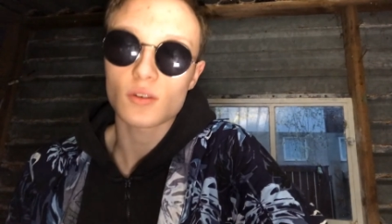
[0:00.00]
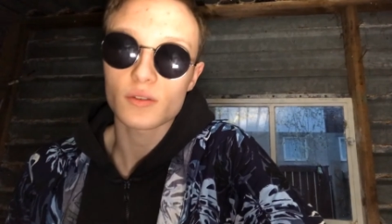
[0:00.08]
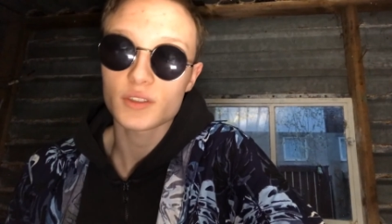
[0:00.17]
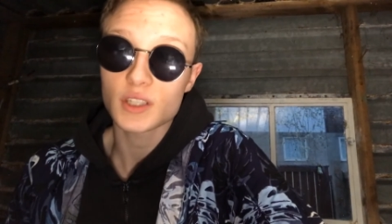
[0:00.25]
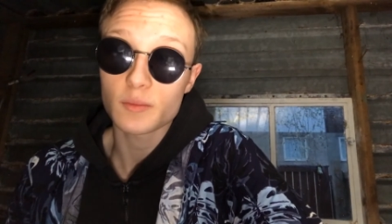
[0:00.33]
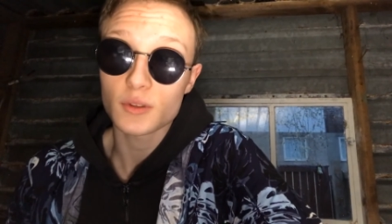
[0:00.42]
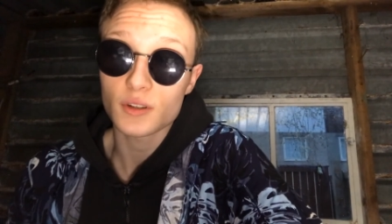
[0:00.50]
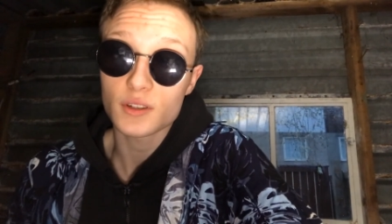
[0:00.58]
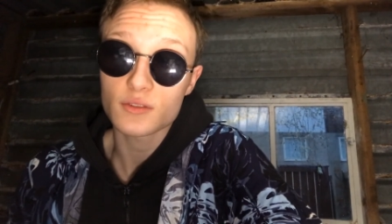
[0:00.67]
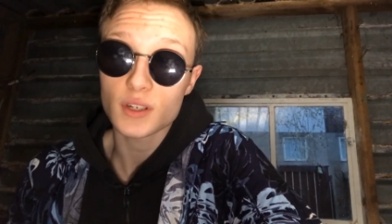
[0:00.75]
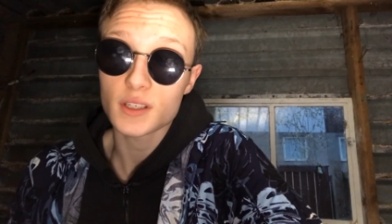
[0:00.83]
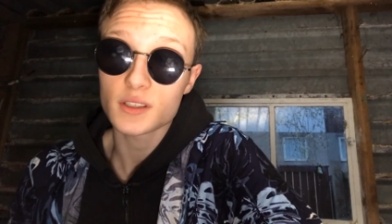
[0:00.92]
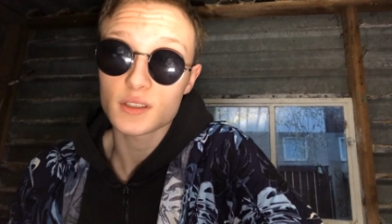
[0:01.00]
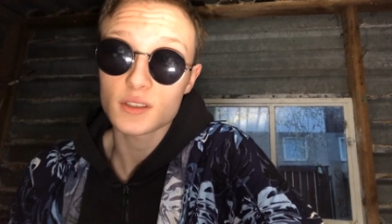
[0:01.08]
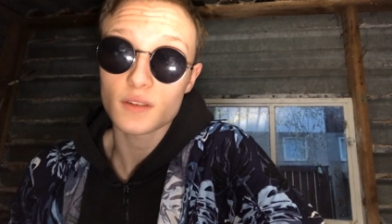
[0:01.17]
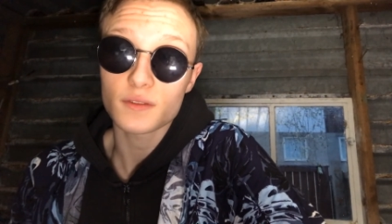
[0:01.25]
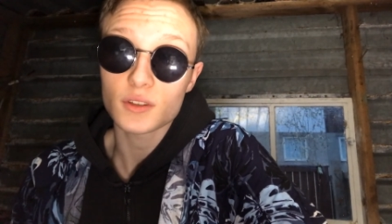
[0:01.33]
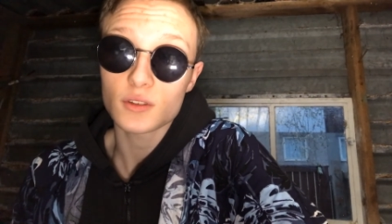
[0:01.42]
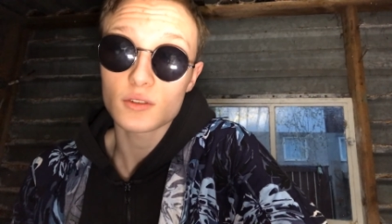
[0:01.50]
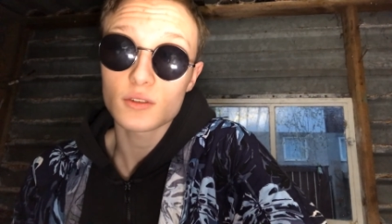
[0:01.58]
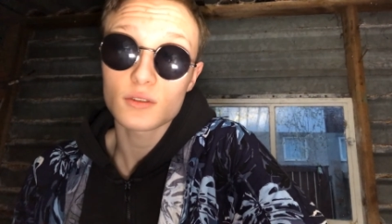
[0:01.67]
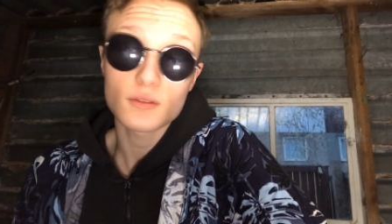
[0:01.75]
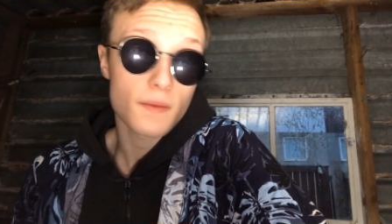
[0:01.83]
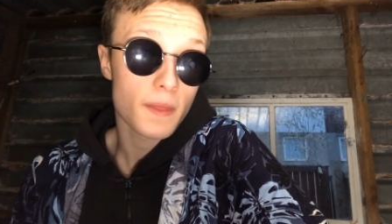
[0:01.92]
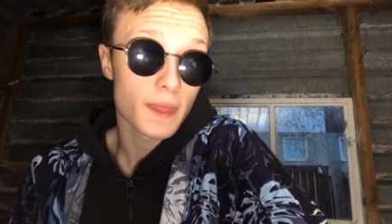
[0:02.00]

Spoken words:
got similar interests and stuff that you do.